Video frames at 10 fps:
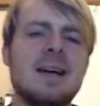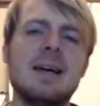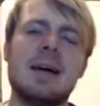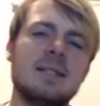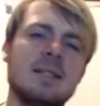
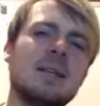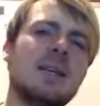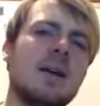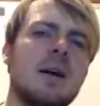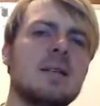I think,
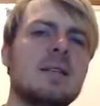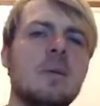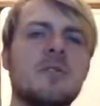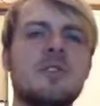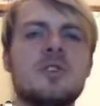yeah, some
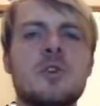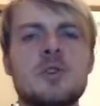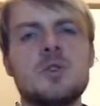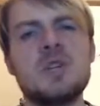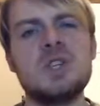of the
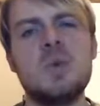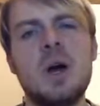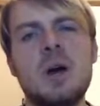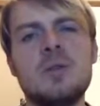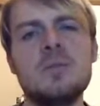sorceries
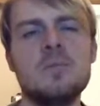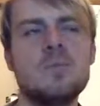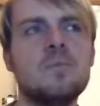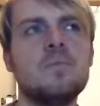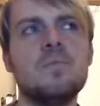were
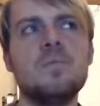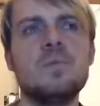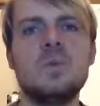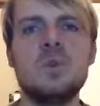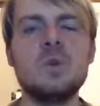
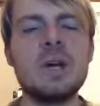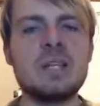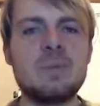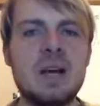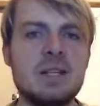too
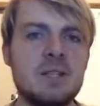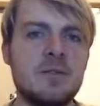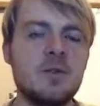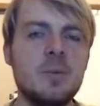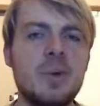
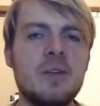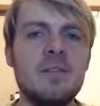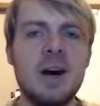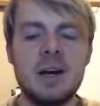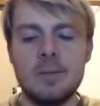expensive to be
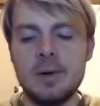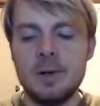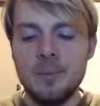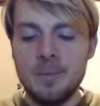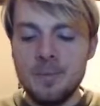
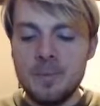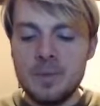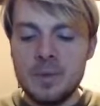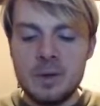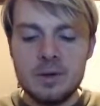viable,
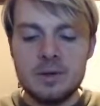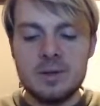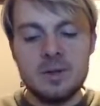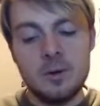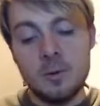
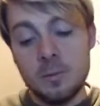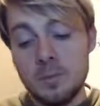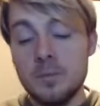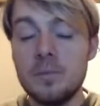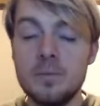so
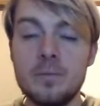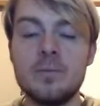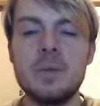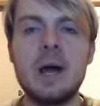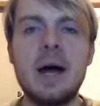
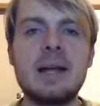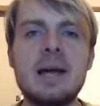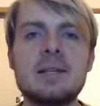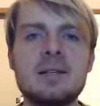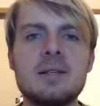I
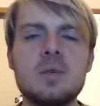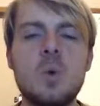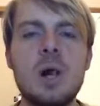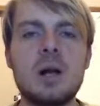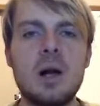guess this is
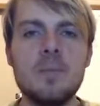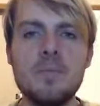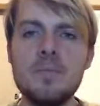welcome.